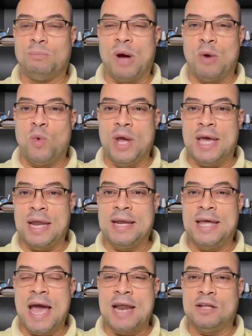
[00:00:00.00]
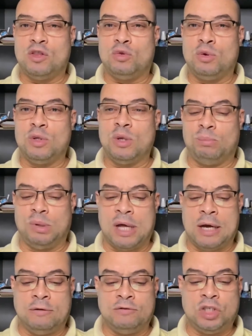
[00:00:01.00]
but we can get it through the
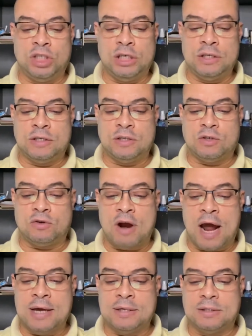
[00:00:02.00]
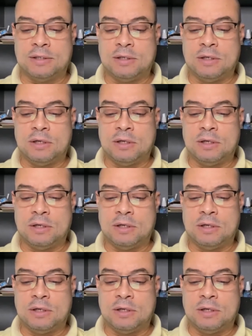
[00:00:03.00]
blood of Jesus Christ.